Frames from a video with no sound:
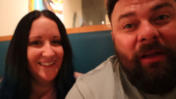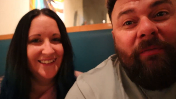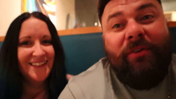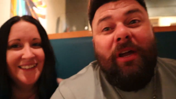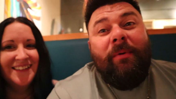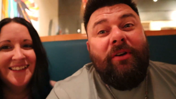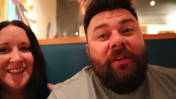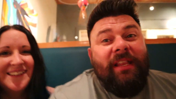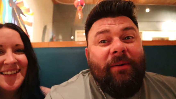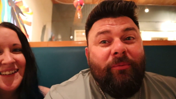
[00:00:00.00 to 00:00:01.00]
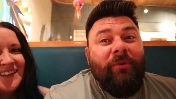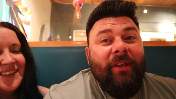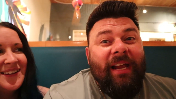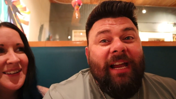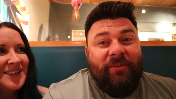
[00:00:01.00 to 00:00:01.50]
Speaker 1: Now, if you come here, you need to
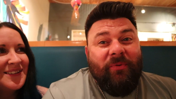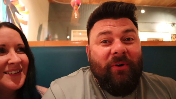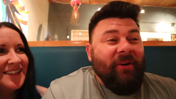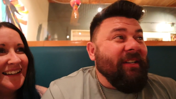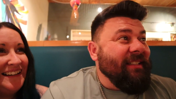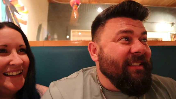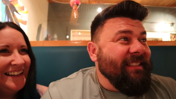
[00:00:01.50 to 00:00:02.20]
really ask for her